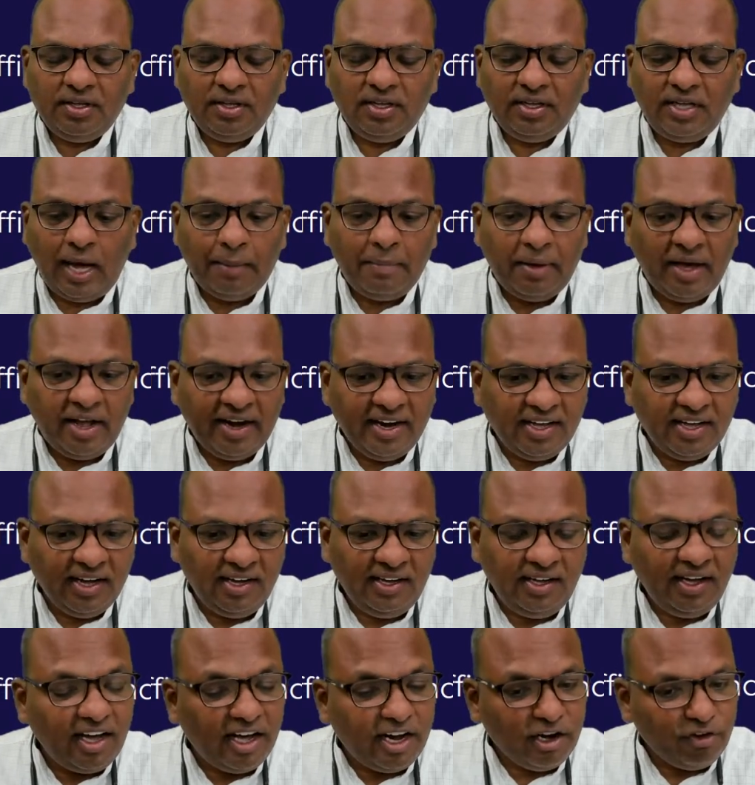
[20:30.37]

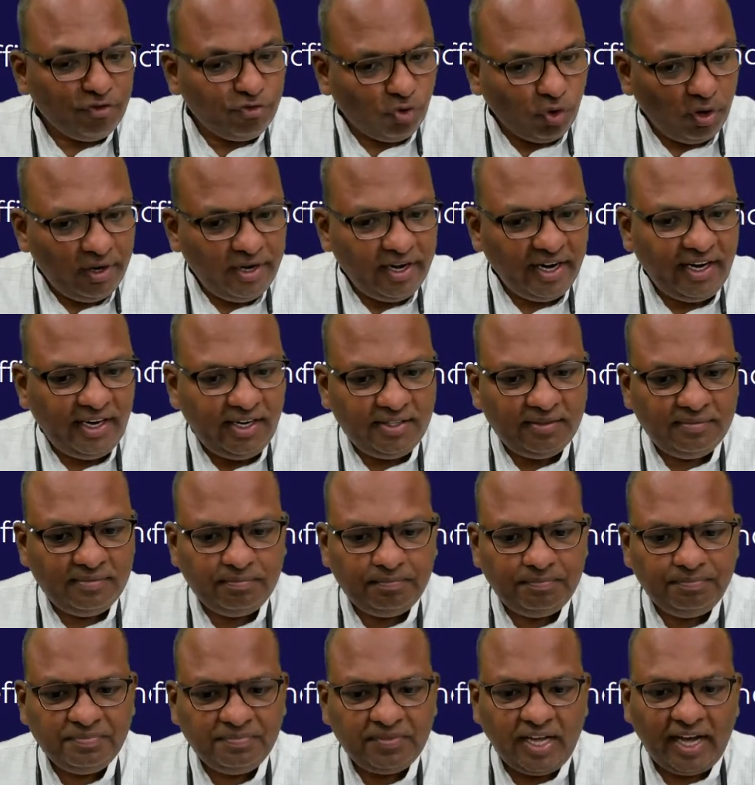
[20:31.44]
America revolted
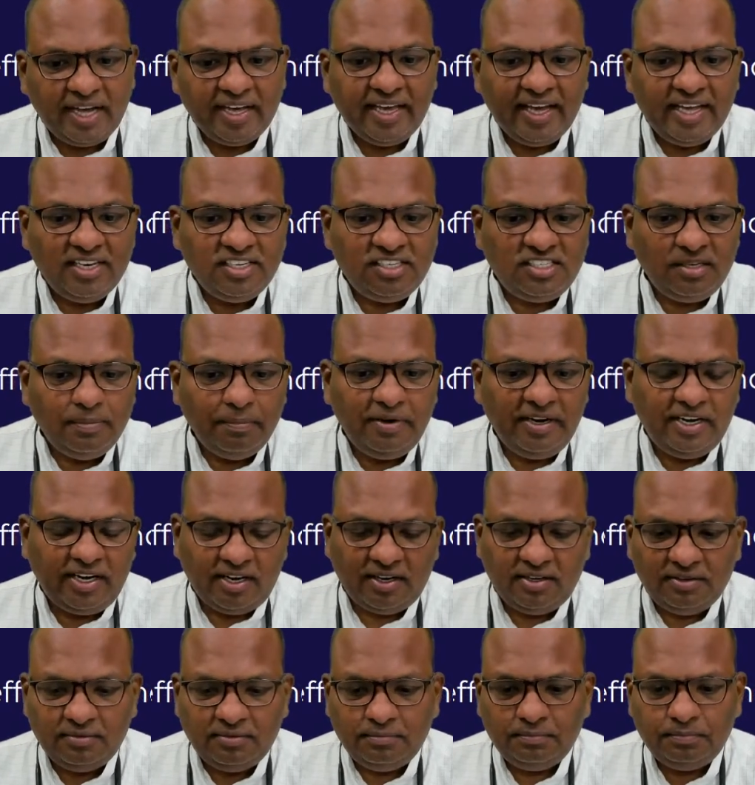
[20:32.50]
against
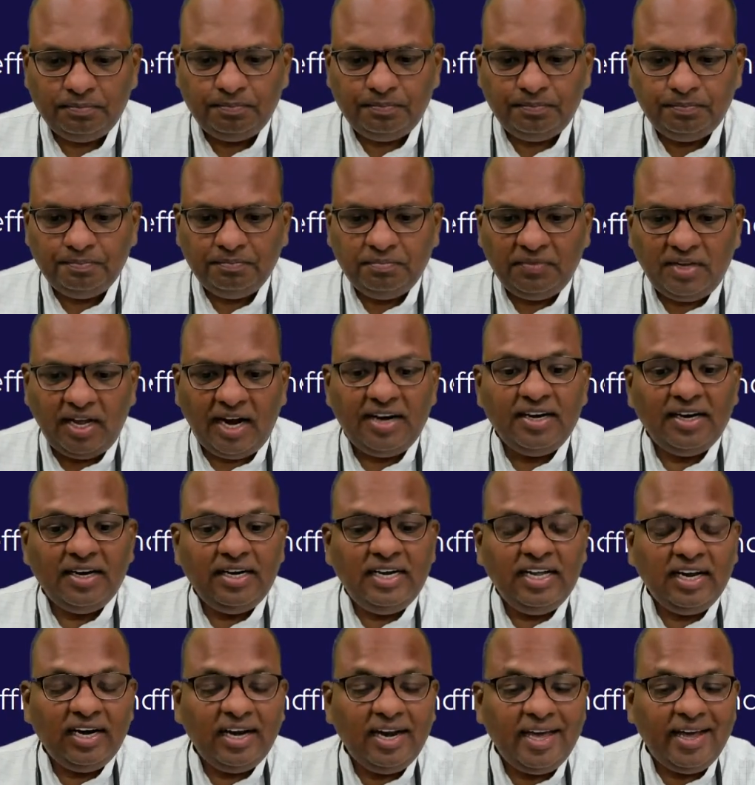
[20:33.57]
Britain and
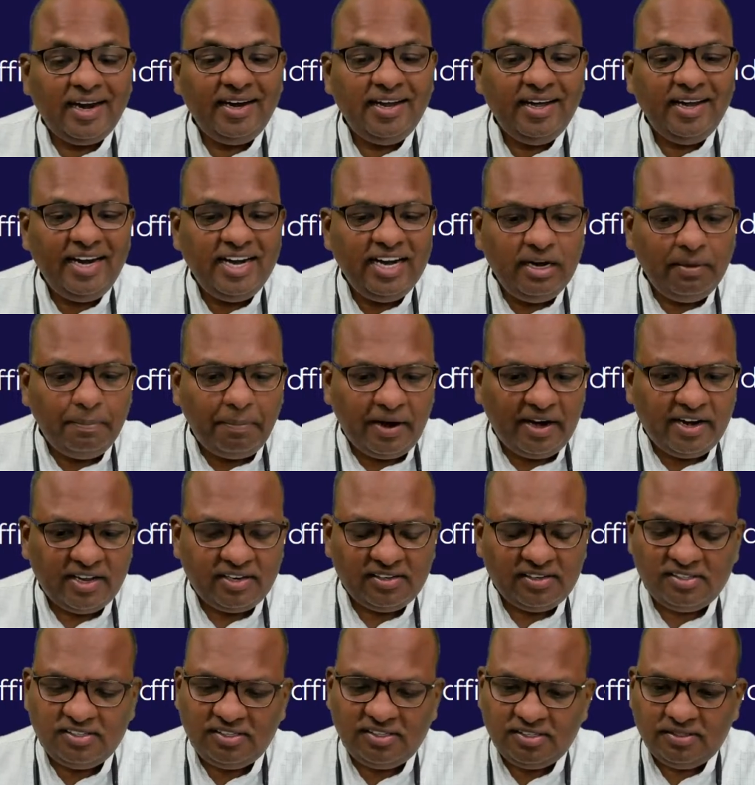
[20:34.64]
declared
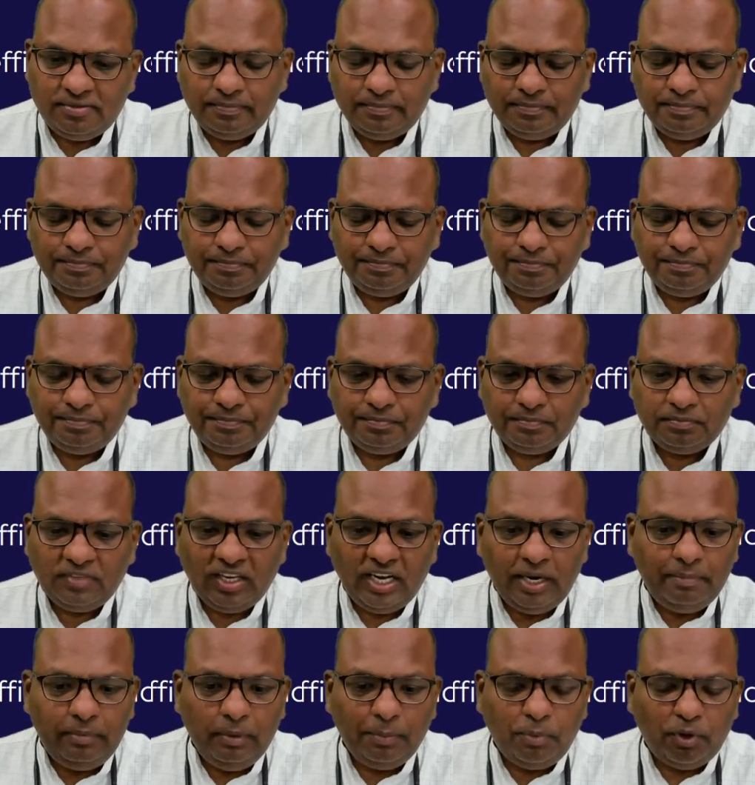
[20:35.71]
independence.
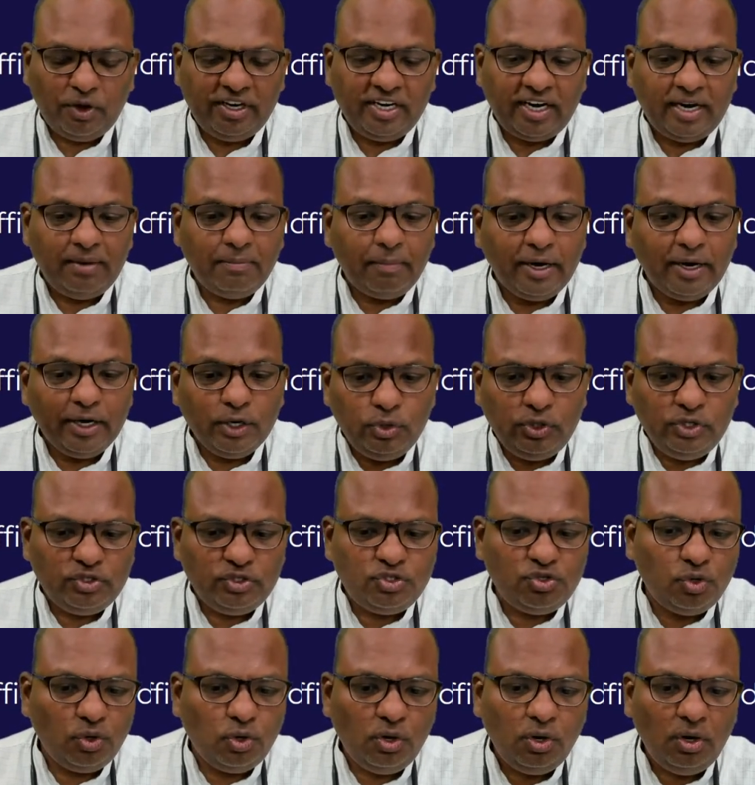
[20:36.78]
That's the point. And by doing
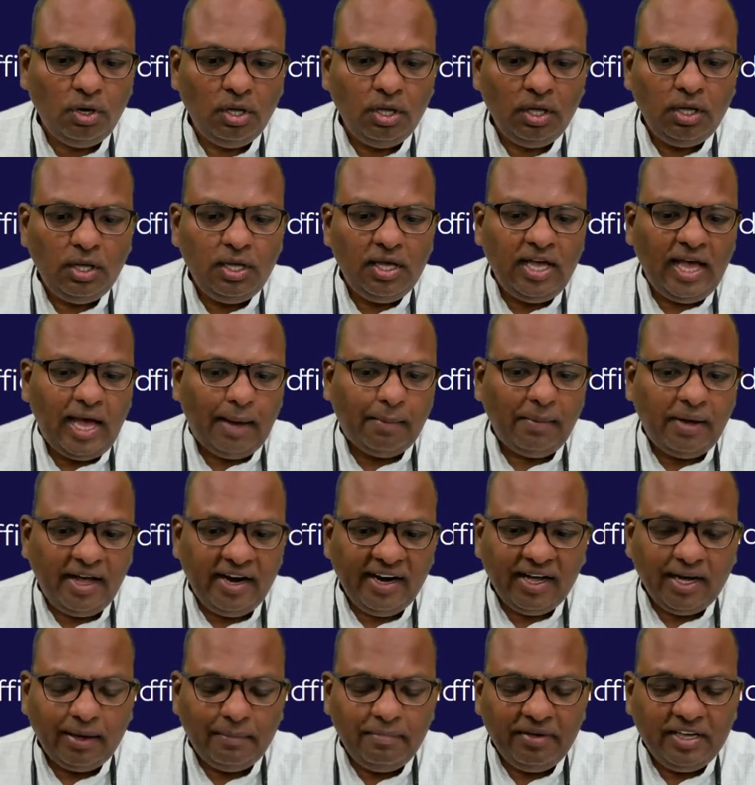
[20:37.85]
so,
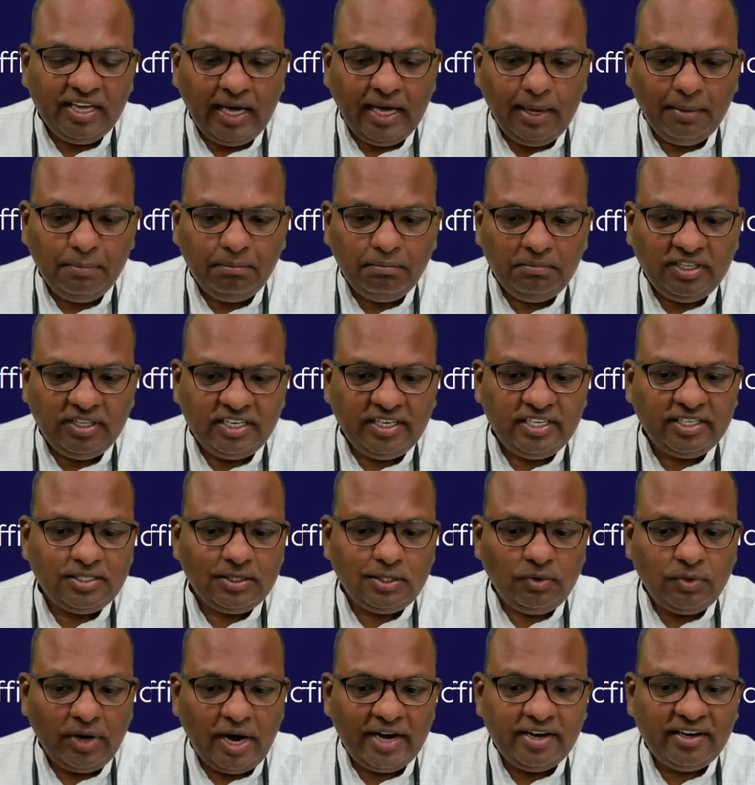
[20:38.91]
America became, that is, the
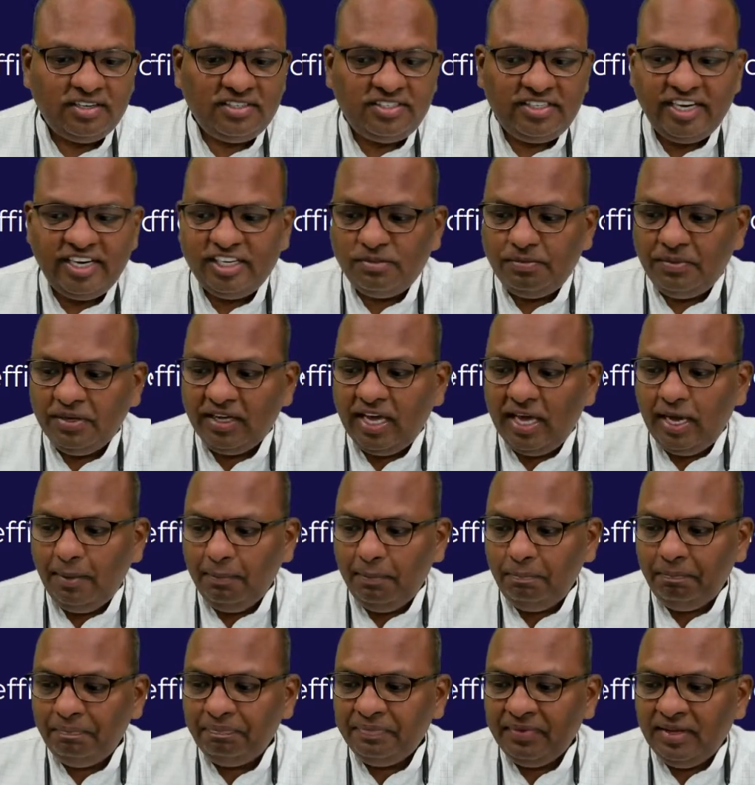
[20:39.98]
United States
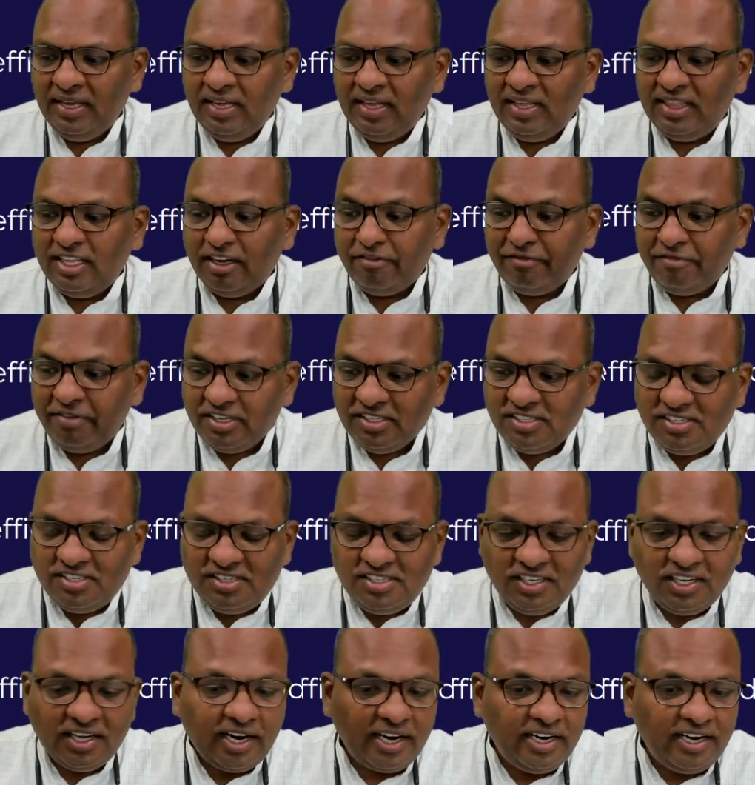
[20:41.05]
became the first
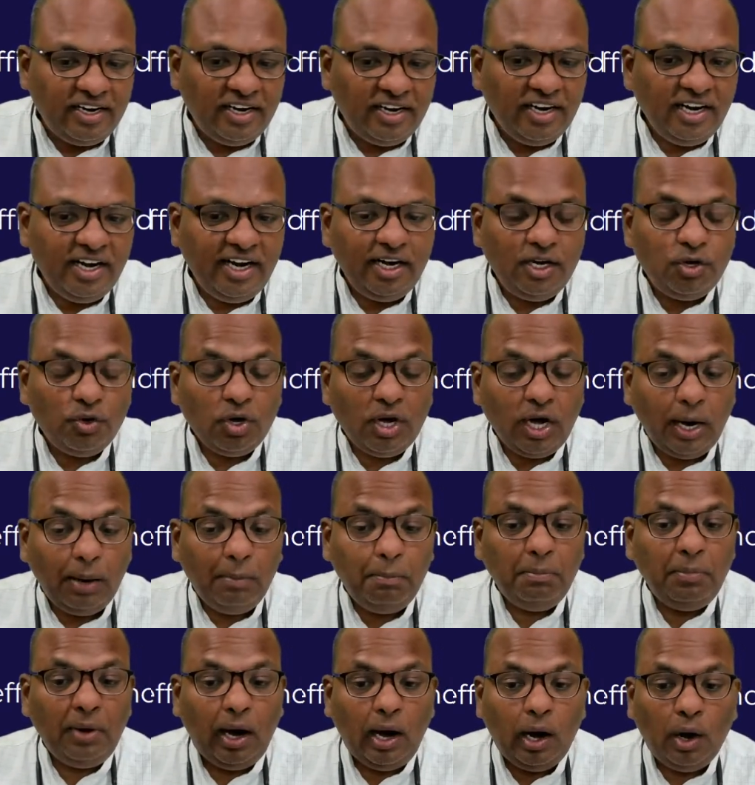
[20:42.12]
country to
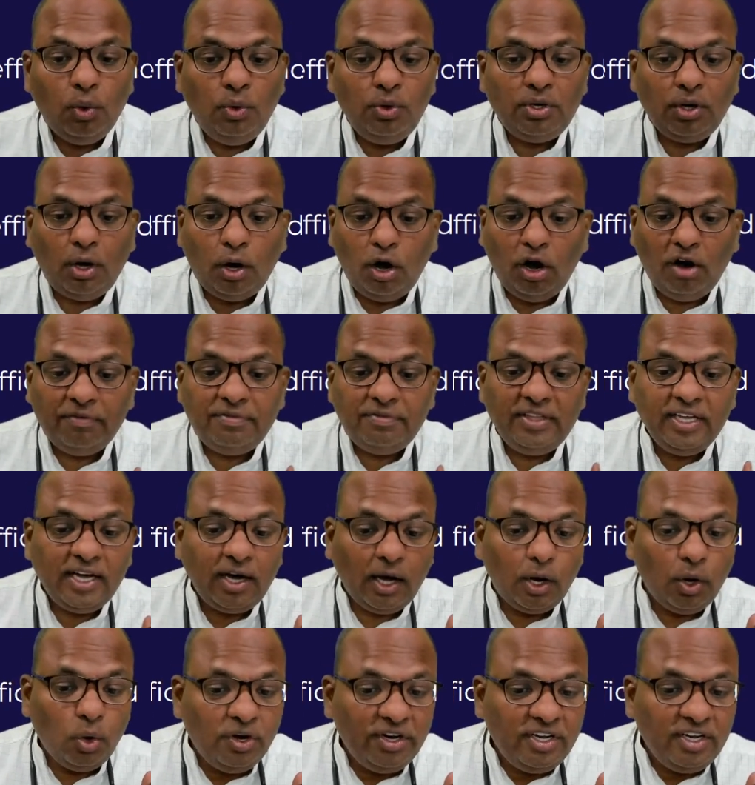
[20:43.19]
come out of the
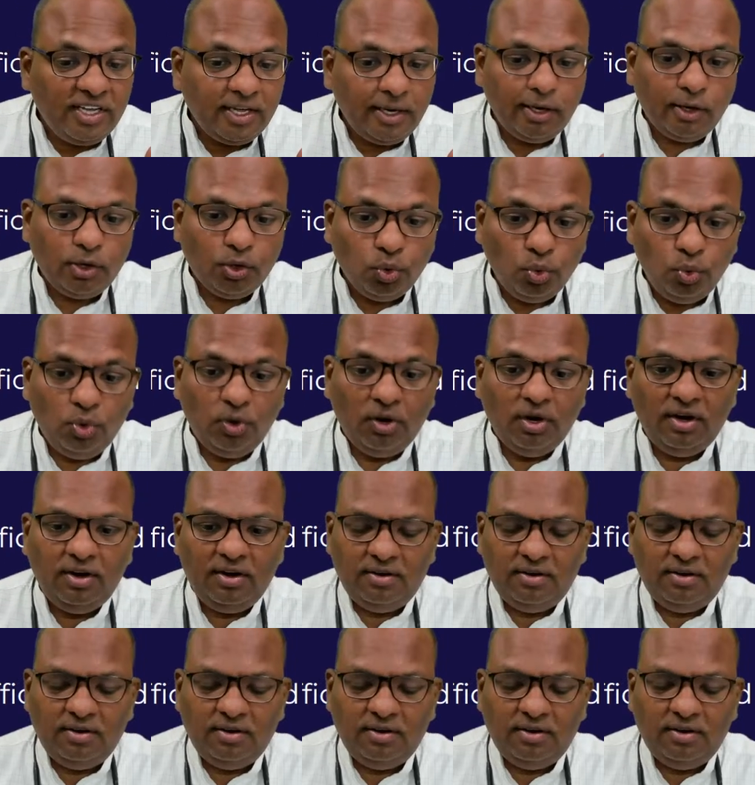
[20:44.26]
colonial rule.